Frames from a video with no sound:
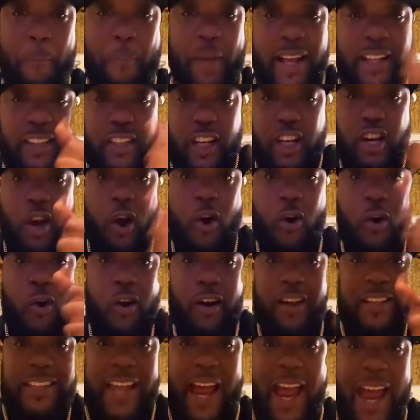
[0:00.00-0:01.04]
Beat the
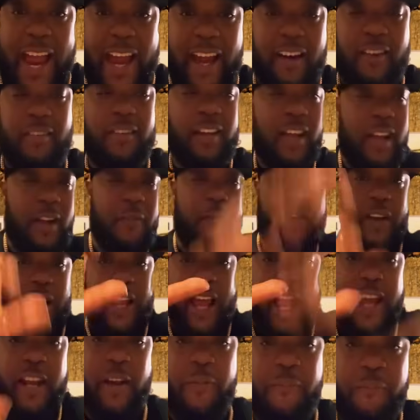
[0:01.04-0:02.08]
corn down,
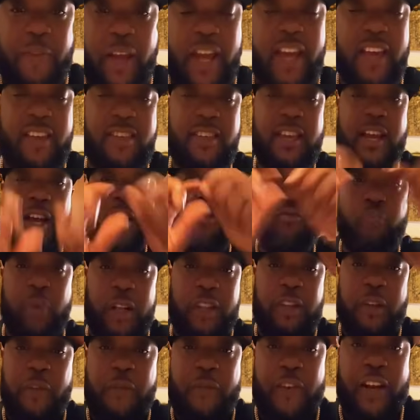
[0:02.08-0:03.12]
fillet the fish,
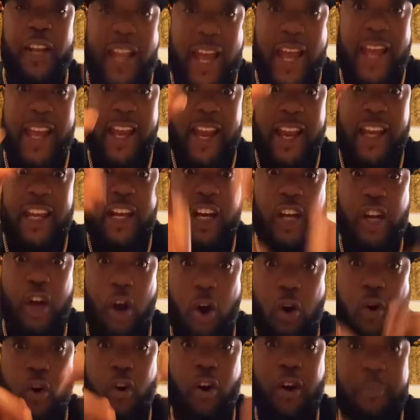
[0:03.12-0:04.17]
put the fillet in the
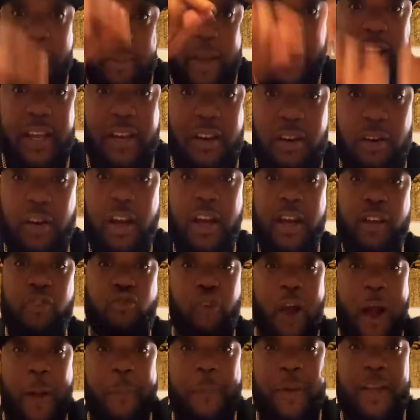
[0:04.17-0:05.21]
cornmeal,
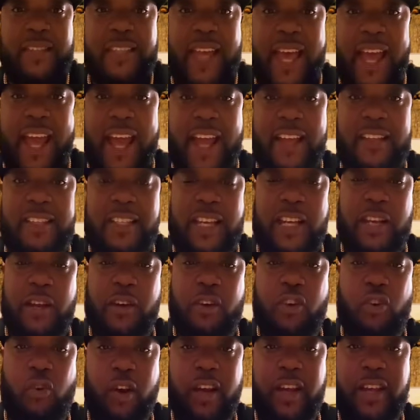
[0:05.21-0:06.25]
drop his ass in
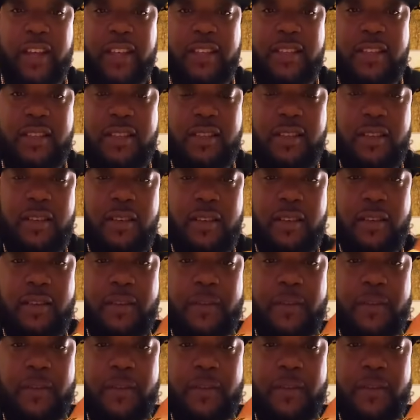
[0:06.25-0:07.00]
the grease.